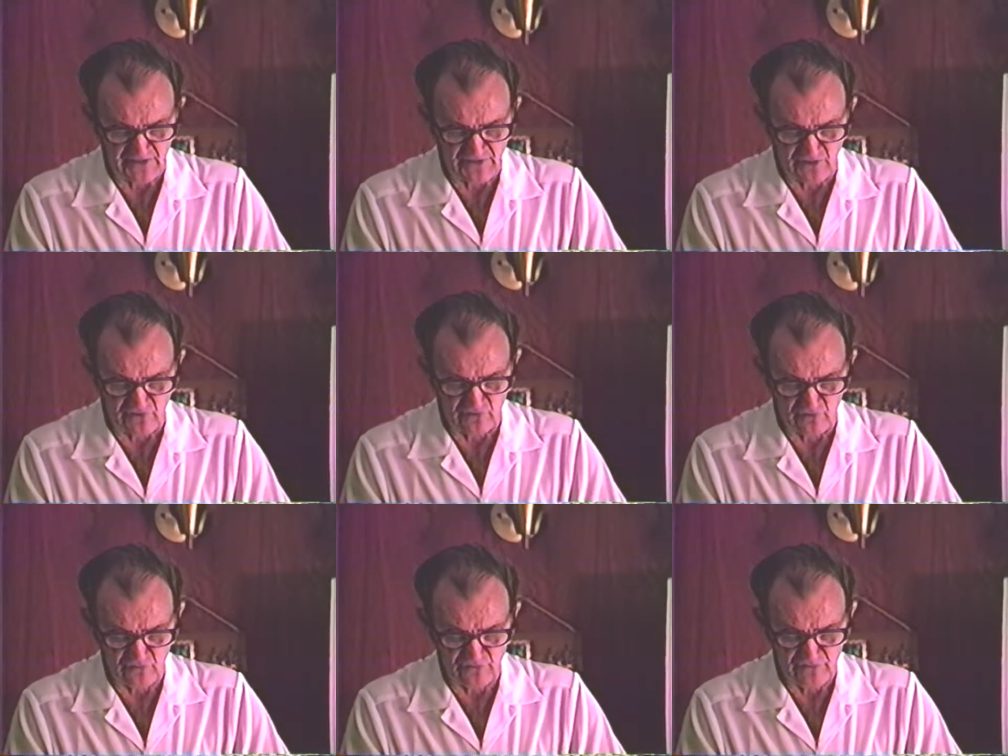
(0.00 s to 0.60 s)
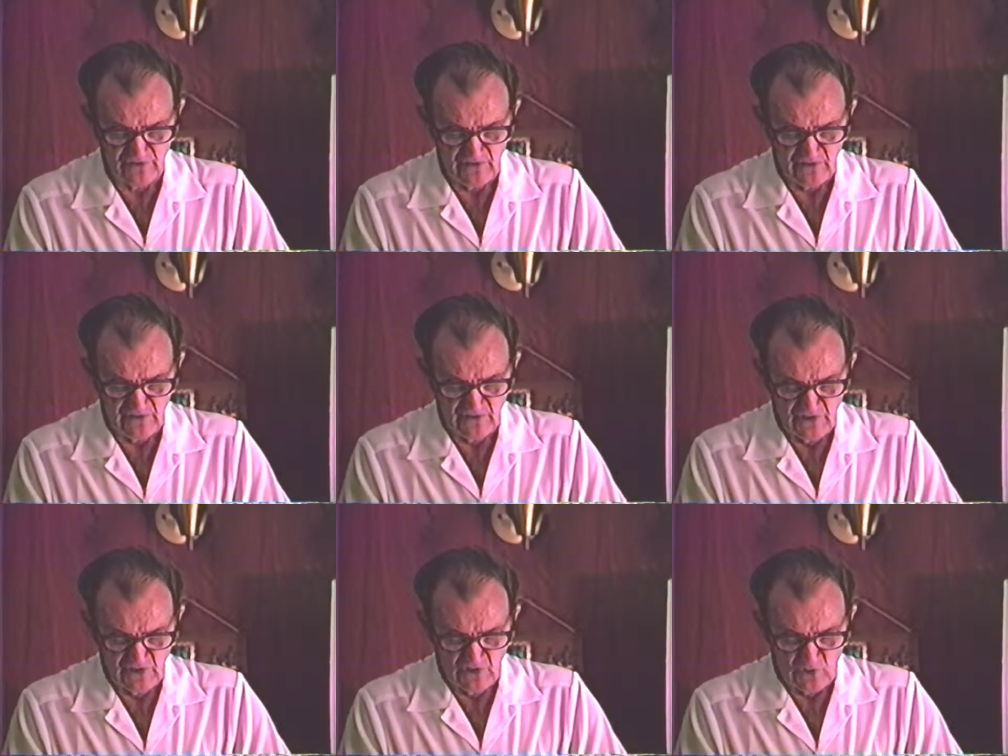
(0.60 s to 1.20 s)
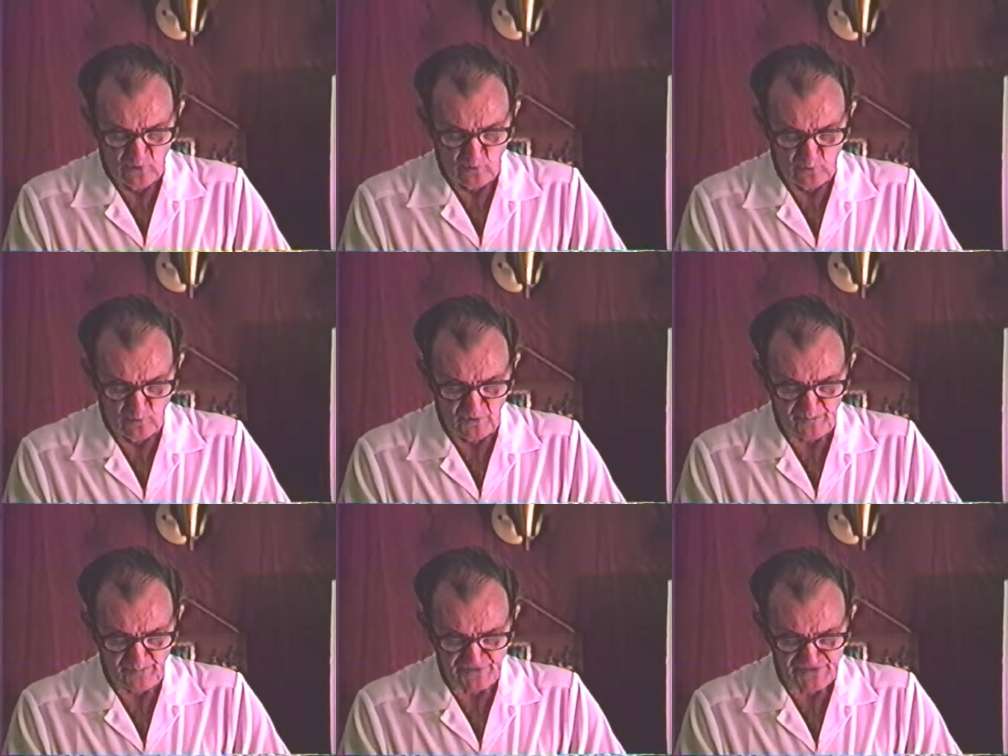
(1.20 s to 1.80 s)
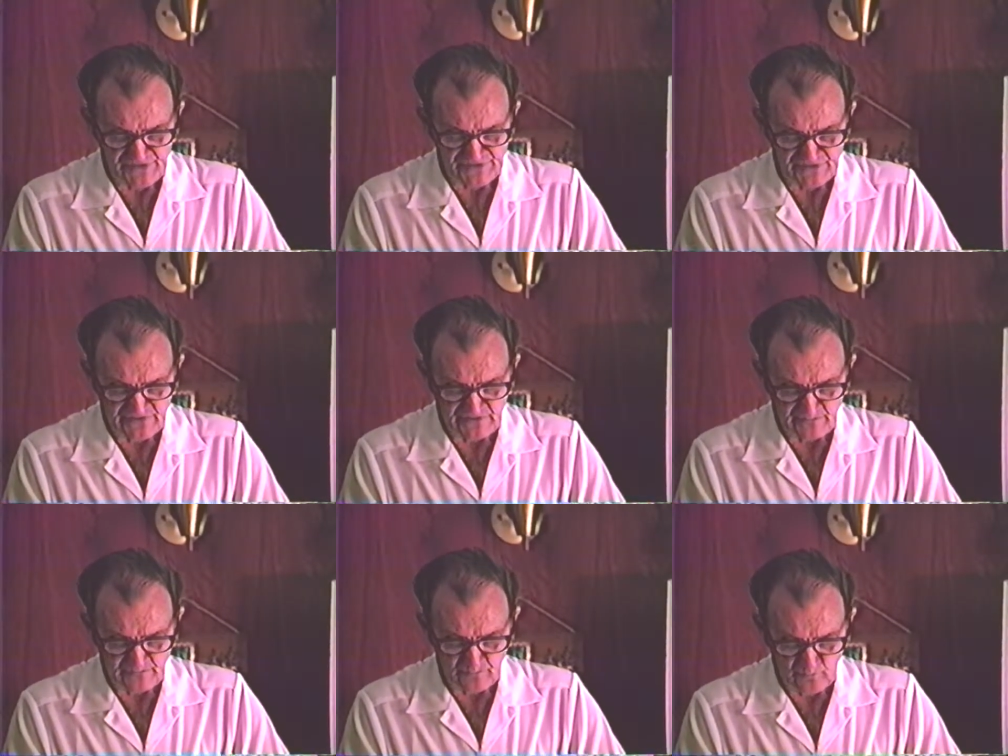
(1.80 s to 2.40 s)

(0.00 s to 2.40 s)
and old would possess an,